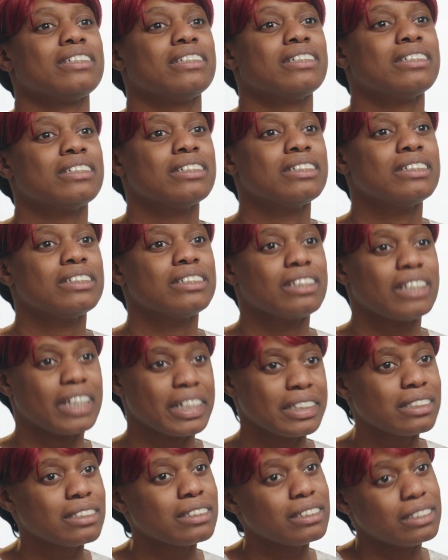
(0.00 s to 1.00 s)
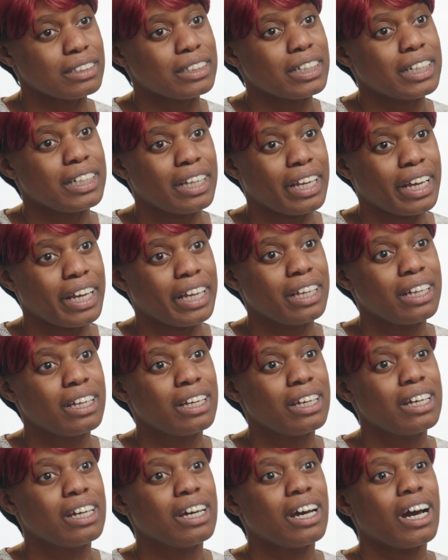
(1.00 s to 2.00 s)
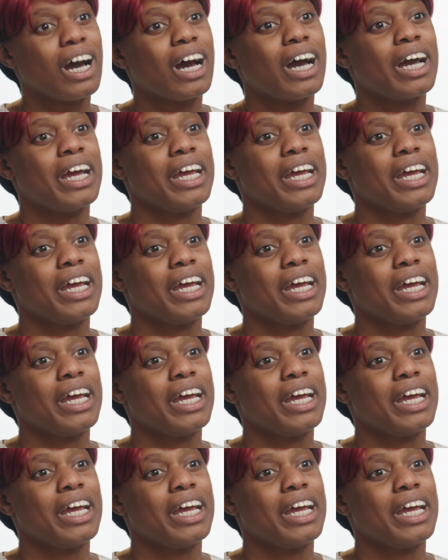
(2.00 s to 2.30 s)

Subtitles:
a licensed CNA, I